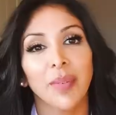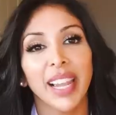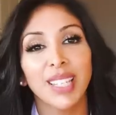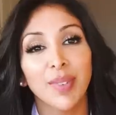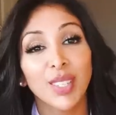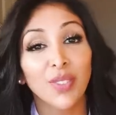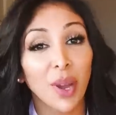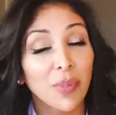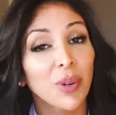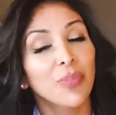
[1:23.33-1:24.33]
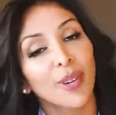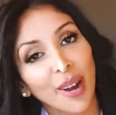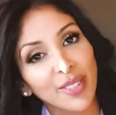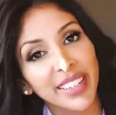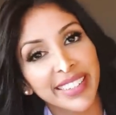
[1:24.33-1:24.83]
melasma is far more
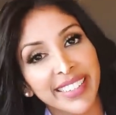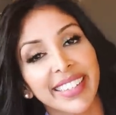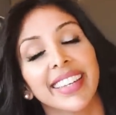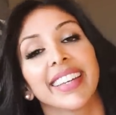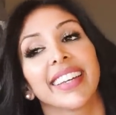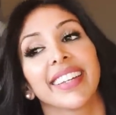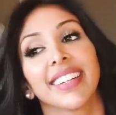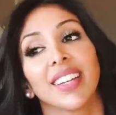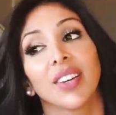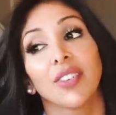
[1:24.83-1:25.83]
prevalent in